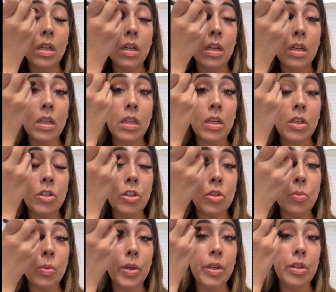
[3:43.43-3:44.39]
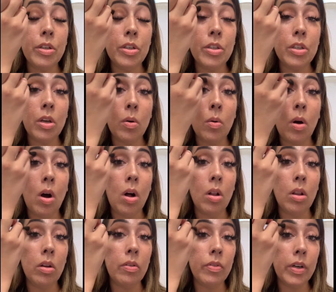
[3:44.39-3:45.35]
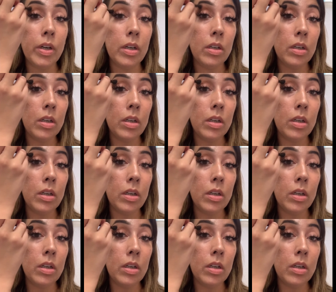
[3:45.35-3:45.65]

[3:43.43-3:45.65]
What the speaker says: That's just where you just go all over.